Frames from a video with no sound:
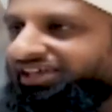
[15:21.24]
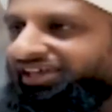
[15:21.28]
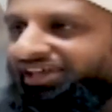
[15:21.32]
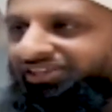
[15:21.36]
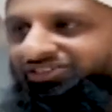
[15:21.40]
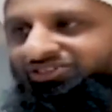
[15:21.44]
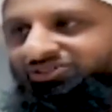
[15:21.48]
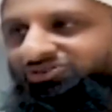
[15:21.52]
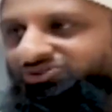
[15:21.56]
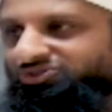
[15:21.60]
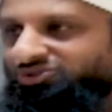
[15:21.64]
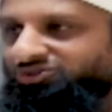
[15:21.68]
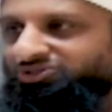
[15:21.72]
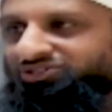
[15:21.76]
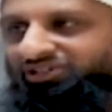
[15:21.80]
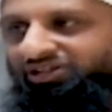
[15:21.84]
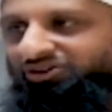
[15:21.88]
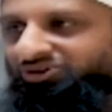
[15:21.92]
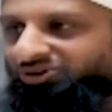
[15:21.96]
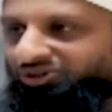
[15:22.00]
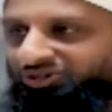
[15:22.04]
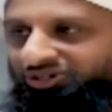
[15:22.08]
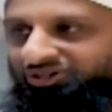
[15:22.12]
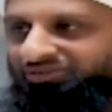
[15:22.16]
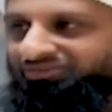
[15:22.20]
they get the news that
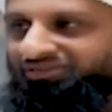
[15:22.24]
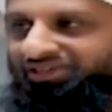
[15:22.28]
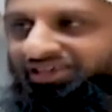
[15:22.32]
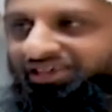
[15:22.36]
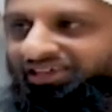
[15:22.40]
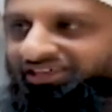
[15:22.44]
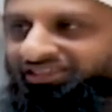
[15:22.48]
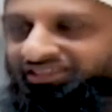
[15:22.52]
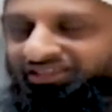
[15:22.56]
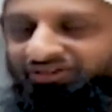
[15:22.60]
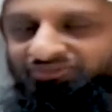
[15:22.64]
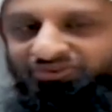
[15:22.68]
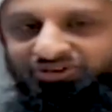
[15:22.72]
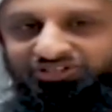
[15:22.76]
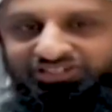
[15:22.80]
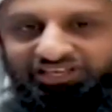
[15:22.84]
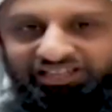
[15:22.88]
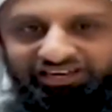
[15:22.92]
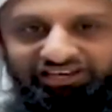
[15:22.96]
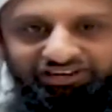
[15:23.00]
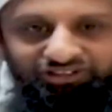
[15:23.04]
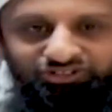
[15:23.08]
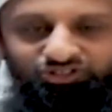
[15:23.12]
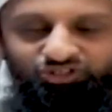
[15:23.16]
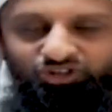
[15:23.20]
look, Allah. they were
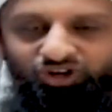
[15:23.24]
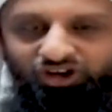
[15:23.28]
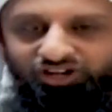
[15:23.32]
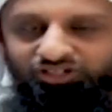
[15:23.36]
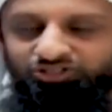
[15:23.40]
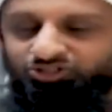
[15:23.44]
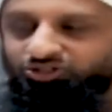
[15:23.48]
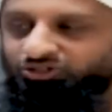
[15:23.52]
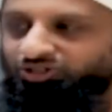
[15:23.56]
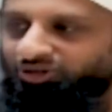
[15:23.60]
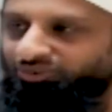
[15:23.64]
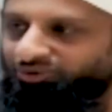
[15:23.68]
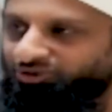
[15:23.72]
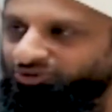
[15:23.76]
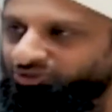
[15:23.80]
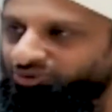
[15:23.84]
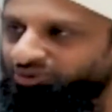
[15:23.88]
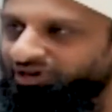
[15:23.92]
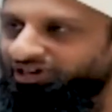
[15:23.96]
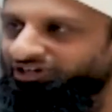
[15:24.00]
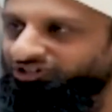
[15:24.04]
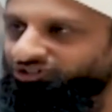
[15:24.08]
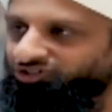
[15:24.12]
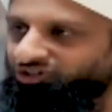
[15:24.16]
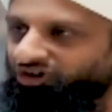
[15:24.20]
dealing drugs or they were
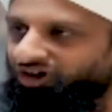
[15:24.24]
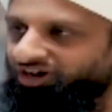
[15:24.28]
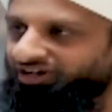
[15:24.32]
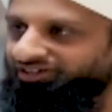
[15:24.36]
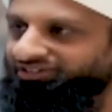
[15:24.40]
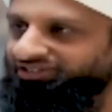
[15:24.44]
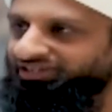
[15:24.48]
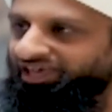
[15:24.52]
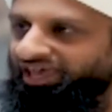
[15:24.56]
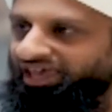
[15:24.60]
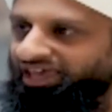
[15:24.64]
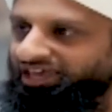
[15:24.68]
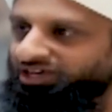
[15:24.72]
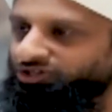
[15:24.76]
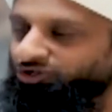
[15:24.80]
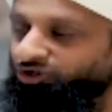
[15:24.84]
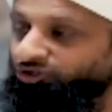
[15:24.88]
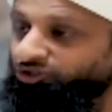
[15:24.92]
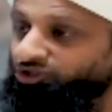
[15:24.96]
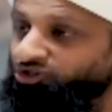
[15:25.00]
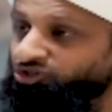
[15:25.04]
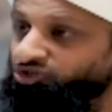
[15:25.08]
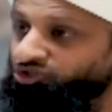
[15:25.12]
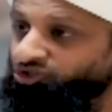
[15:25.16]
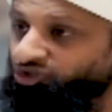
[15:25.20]
doing drugs. You know,
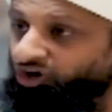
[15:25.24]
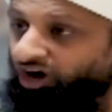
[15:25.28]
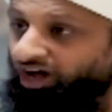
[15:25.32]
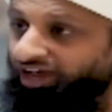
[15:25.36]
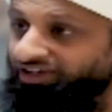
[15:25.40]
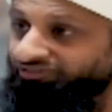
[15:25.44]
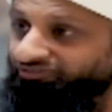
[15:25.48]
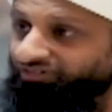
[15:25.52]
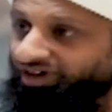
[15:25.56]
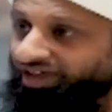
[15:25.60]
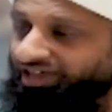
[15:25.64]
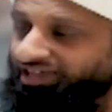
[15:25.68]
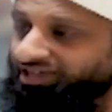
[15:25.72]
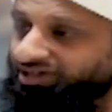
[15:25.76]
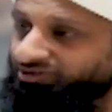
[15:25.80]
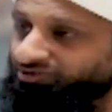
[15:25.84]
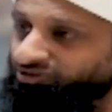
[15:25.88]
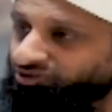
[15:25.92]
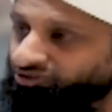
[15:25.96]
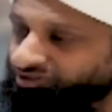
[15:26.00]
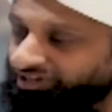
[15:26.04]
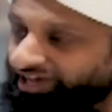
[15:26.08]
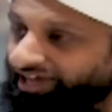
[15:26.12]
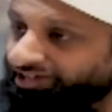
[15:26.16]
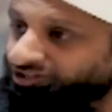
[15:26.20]
the driver, he
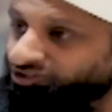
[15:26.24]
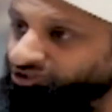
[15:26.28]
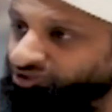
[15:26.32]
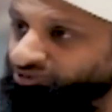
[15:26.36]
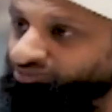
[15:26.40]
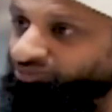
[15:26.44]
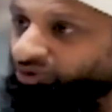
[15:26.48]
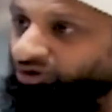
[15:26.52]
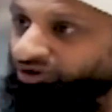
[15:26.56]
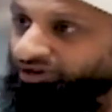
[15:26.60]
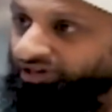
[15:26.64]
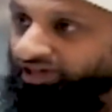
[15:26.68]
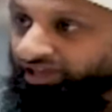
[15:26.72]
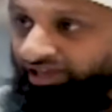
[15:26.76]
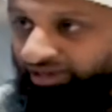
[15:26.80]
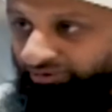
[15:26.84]
had smoke.